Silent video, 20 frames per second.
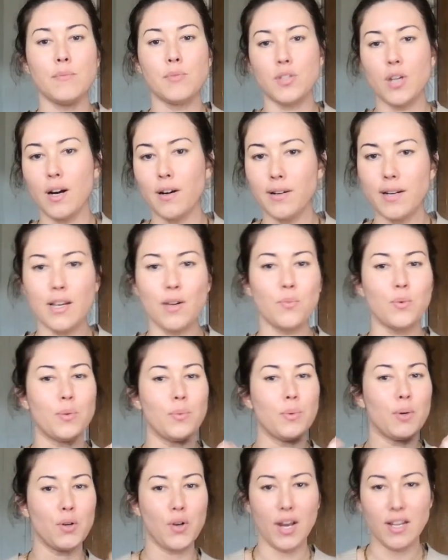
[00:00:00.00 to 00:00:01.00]
I'm sorry, we
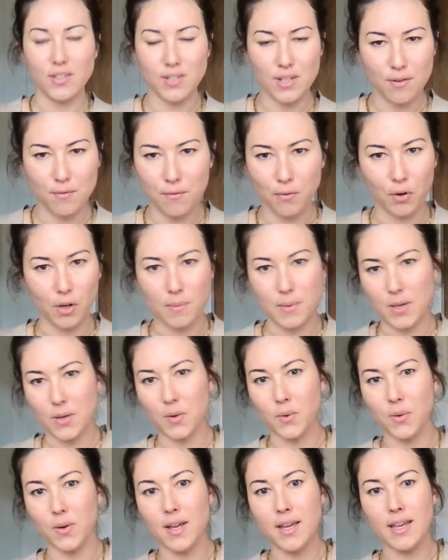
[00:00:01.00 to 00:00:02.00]
regret to inform
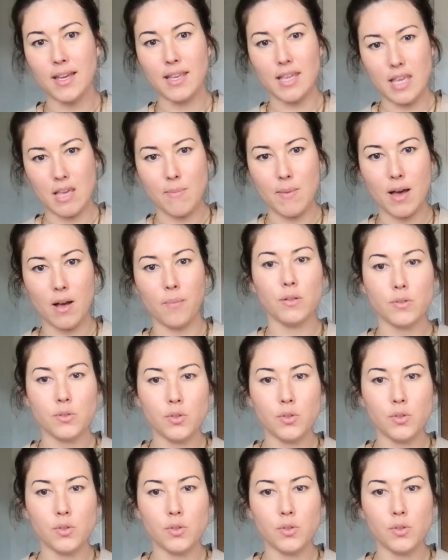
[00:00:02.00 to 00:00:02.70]
you email.